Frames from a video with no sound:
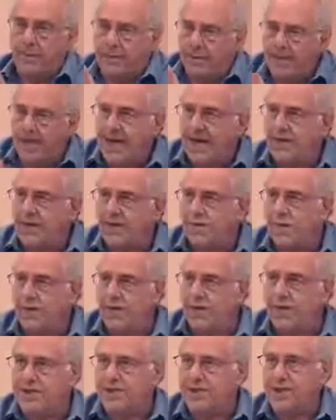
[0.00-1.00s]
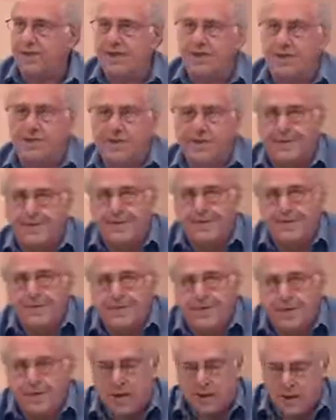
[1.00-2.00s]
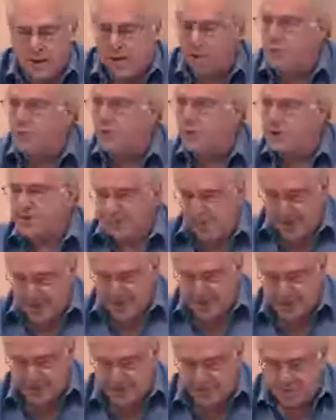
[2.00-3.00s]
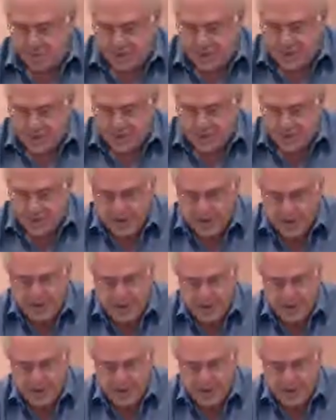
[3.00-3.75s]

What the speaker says: let me end it with this. I'm going to respond to some questions.